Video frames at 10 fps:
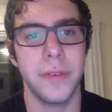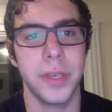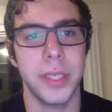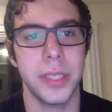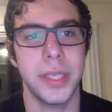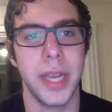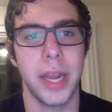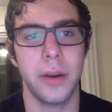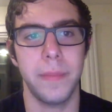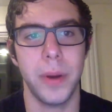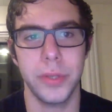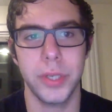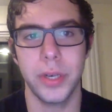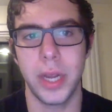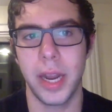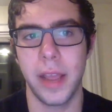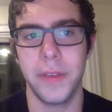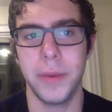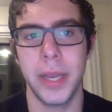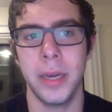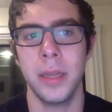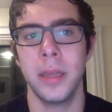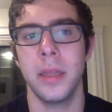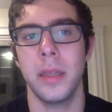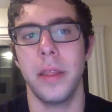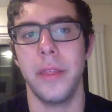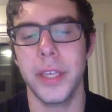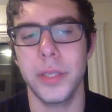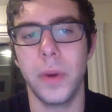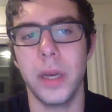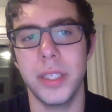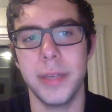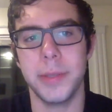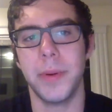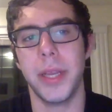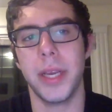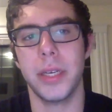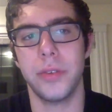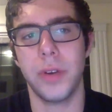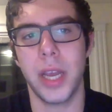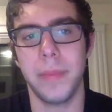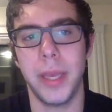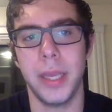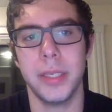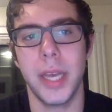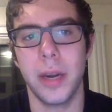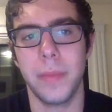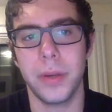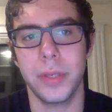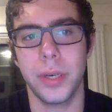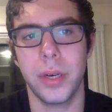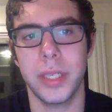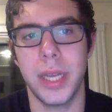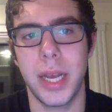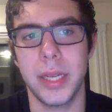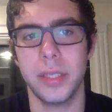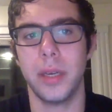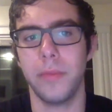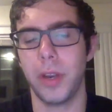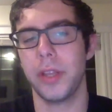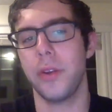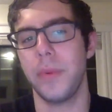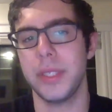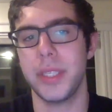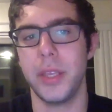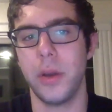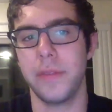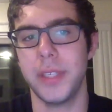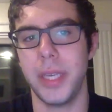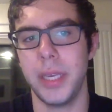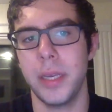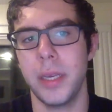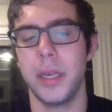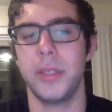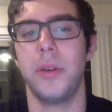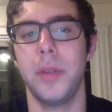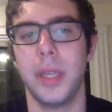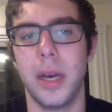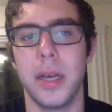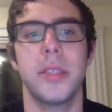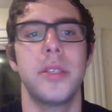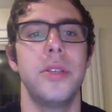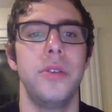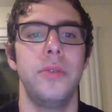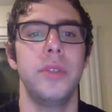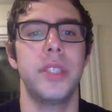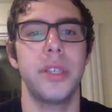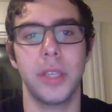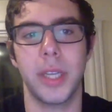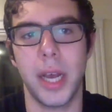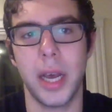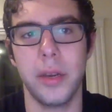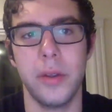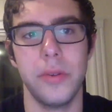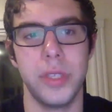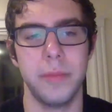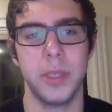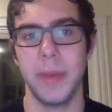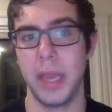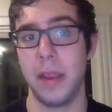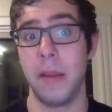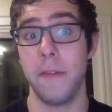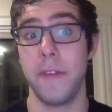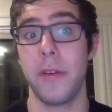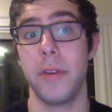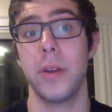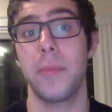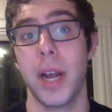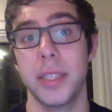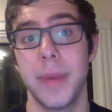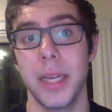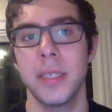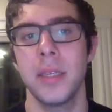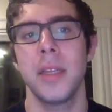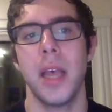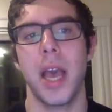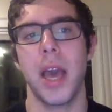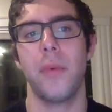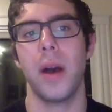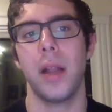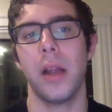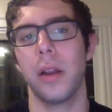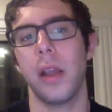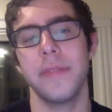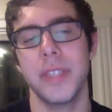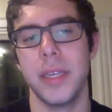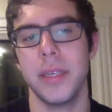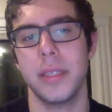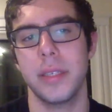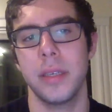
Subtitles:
versus Tanner Boser at heavyweight. This one seems pretty cut and dry to me. Tanner Boser has had some really good wins in the UFC. His only loss to Cyril Gane, who seems to be a very good prospect. And while Arlovsky is